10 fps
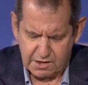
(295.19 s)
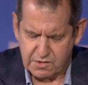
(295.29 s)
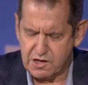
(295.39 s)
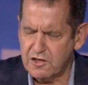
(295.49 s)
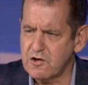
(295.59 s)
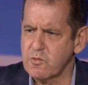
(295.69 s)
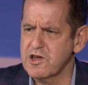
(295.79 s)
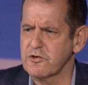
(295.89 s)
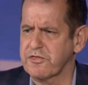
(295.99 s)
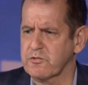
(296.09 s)
The other
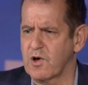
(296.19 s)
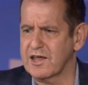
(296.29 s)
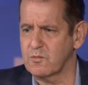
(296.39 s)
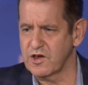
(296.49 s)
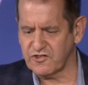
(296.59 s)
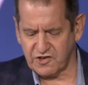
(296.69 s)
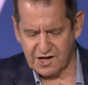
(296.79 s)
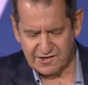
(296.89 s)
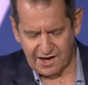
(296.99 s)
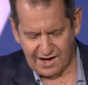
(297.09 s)
real threat we
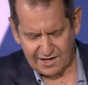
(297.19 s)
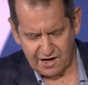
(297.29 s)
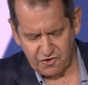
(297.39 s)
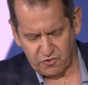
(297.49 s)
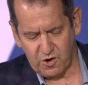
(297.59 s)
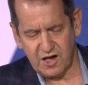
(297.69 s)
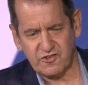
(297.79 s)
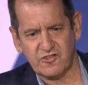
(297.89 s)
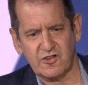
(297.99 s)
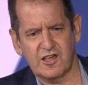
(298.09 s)
see to
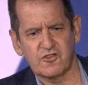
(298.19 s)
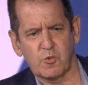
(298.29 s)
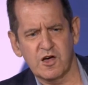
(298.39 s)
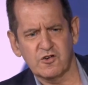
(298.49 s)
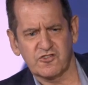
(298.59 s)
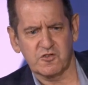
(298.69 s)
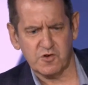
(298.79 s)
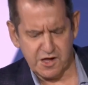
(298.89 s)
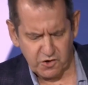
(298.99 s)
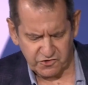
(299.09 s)
antitrust, as well as the
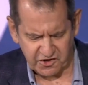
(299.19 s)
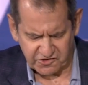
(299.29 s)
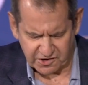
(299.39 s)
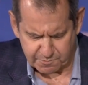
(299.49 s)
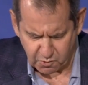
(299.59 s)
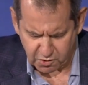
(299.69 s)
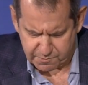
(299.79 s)
legal system more